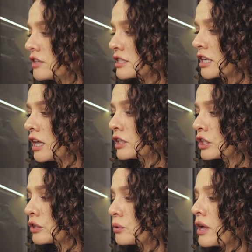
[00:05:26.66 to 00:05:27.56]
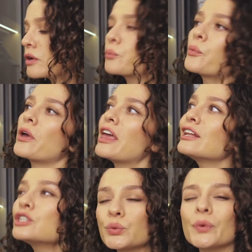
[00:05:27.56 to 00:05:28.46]
this color
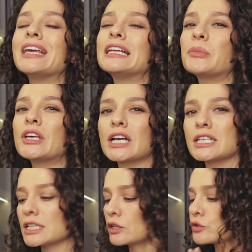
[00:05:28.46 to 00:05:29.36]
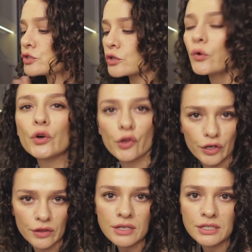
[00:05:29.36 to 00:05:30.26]
in tweed, because it looks so good
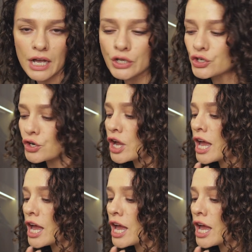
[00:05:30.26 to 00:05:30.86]
in this texture.